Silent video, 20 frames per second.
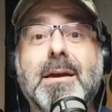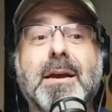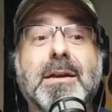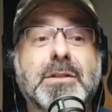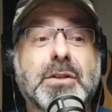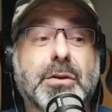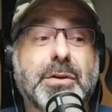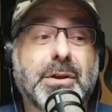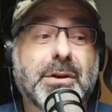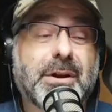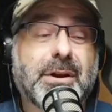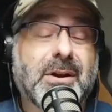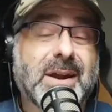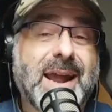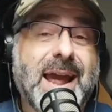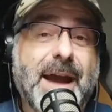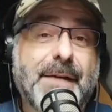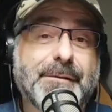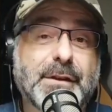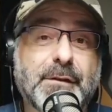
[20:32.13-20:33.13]
So you're going
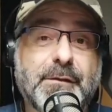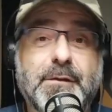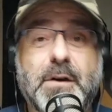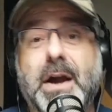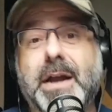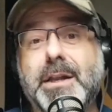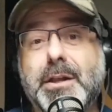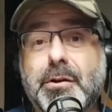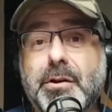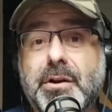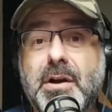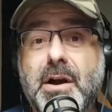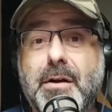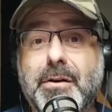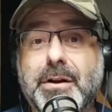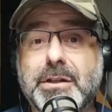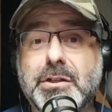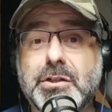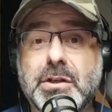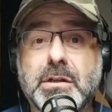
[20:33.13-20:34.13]
to have to find your
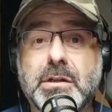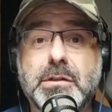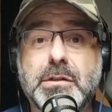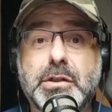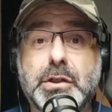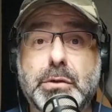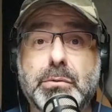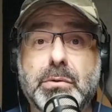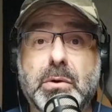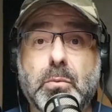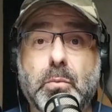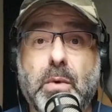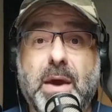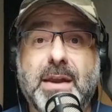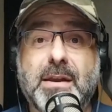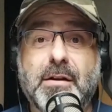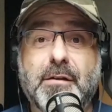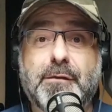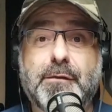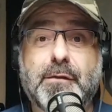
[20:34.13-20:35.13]
courage, do it
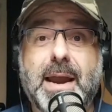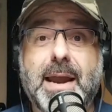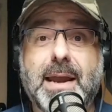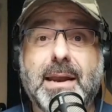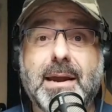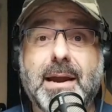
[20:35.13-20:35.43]
when afraid.